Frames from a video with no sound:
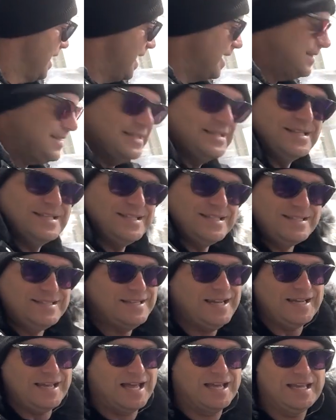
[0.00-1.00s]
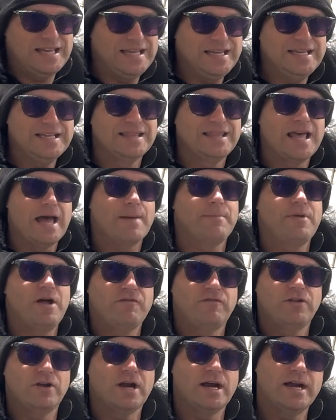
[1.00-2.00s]
it doesn't sit in that
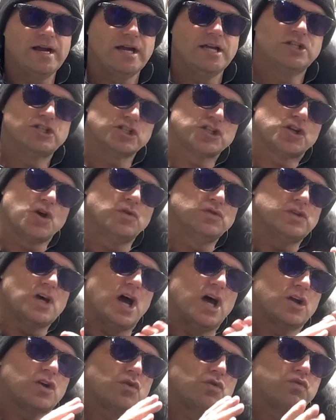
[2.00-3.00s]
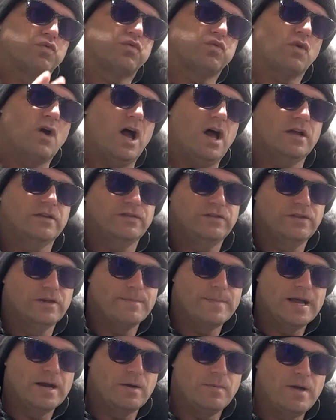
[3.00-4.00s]
muffler area. It just goes across the
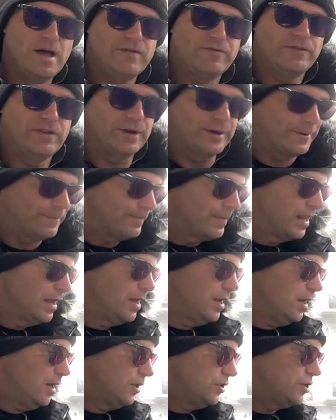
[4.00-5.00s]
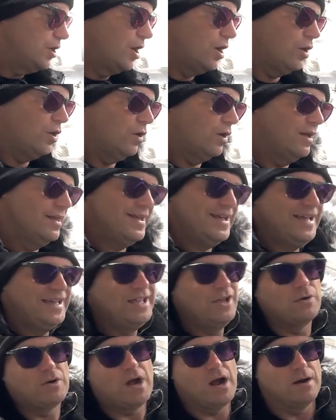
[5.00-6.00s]
metal muffler. So,
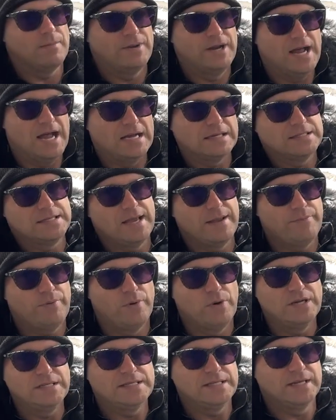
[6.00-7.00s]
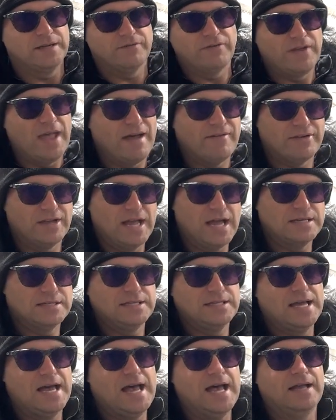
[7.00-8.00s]
carbon dioxide poisoning, if you haven't got
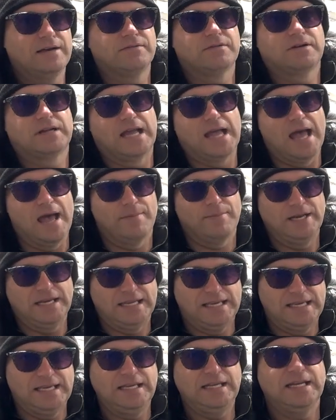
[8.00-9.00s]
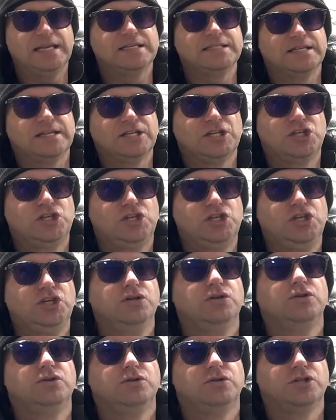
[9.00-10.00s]
to that, cabin heat is a
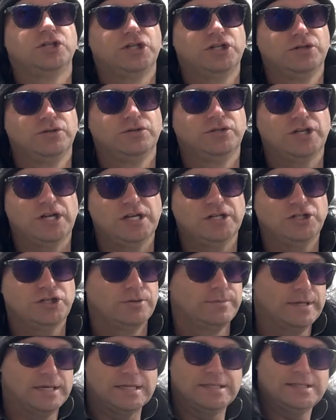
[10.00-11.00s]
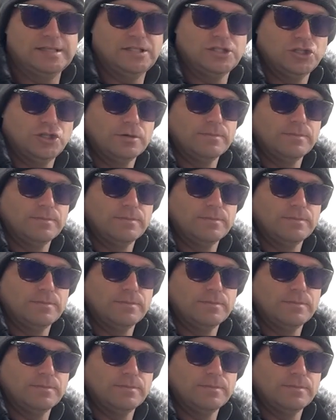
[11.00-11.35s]
huge, huge issue, because it's your